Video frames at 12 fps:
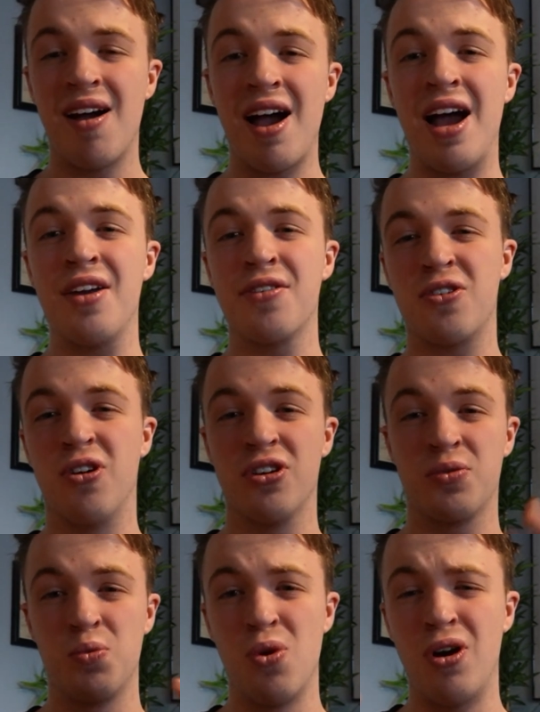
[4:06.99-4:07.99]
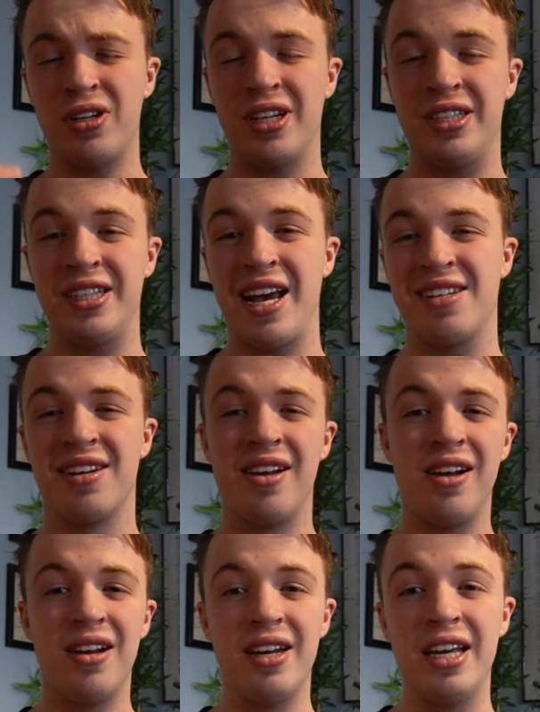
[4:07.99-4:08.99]
and of course water jets,
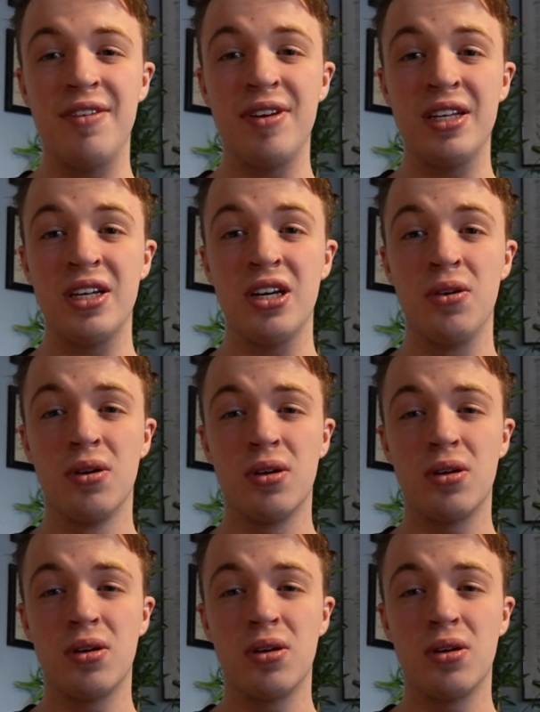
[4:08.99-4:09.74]
leaving you,